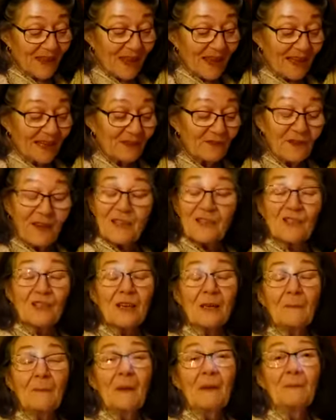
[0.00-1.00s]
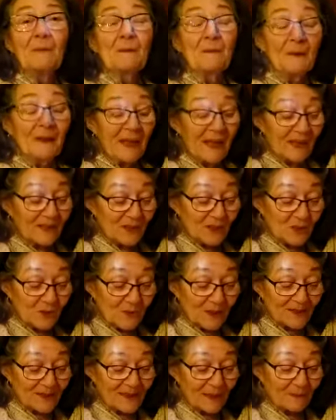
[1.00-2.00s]
And eventually, people began to
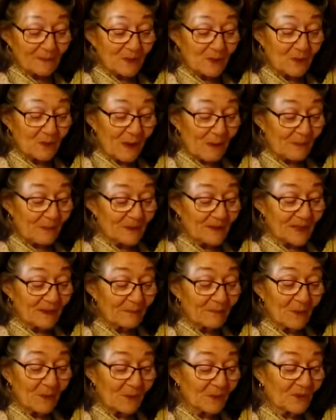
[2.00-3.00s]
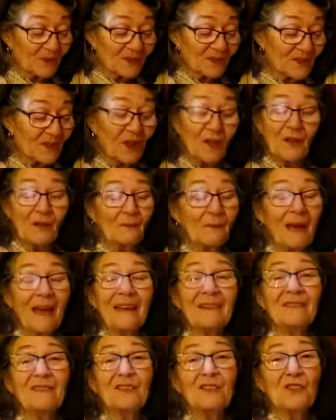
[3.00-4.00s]
dress up to represent both the solemn
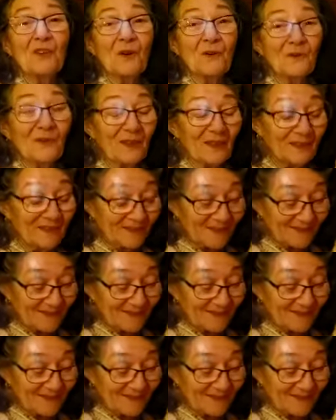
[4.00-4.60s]
and the jovial.